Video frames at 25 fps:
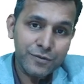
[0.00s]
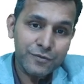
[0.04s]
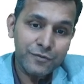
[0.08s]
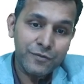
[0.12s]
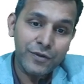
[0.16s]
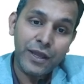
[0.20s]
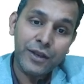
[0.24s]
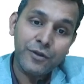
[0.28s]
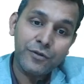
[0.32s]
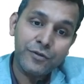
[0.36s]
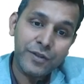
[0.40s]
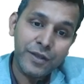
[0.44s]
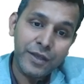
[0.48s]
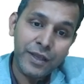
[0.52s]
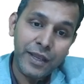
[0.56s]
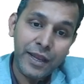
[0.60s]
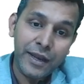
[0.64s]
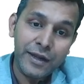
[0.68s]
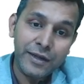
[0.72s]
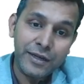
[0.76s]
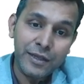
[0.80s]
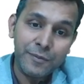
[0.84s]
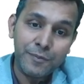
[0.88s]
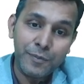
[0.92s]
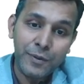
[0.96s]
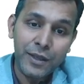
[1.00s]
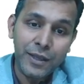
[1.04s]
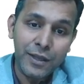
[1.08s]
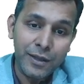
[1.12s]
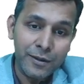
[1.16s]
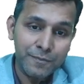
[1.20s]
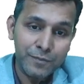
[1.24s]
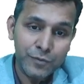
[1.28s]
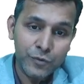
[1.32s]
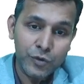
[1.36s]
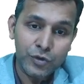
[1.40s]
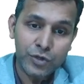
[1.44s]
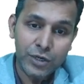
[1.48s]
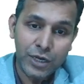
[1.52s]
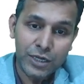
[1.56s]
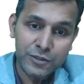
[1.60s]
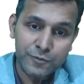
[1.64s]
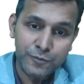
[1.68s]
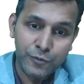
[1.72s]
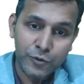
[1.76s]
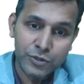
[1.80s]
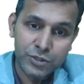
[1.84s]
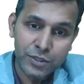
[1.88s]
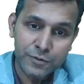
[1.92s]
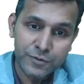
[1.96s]
we are using ATP to
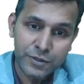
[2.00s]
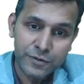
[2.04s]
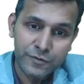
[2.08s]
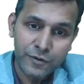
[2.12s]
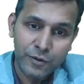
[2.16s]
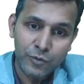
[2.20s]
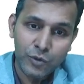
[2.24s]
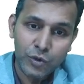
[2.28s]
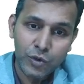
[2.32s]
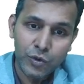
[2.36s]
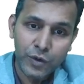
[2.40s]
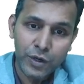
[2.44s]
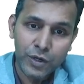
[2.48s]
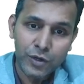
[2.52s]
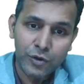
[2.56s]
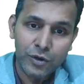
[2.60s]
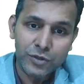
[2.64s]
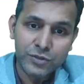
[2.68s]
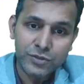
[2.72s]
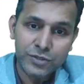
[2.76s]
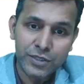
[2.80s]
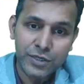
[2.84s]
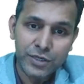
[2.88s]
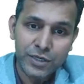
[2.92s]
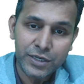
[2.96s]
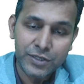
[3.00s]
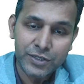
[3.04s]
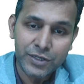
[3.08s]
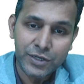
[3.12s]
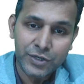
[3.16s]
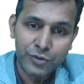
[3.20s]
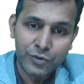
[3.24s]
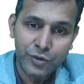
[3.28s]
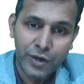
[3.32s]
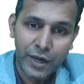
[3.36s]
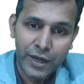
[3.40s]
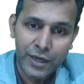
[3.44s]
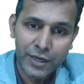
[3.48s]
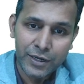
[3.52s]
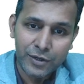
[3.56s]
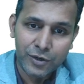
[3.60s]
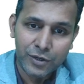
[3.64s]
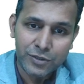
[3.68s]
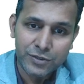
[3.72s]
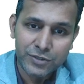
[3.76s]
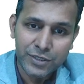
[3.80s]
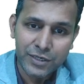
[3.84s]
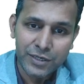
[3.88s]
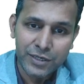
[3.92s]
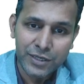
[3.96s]
transport substance from lower concentration to higher
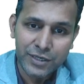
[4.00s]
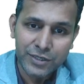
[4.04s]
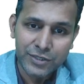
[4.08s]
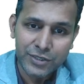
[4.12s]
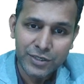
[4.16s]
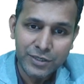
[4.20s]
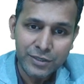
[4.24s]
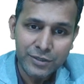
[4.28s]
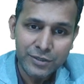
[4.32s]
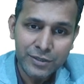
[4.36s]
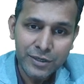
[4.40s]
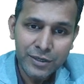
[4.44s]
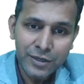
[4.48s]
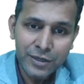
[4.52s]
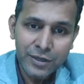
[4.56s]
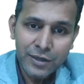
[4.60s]
concentration,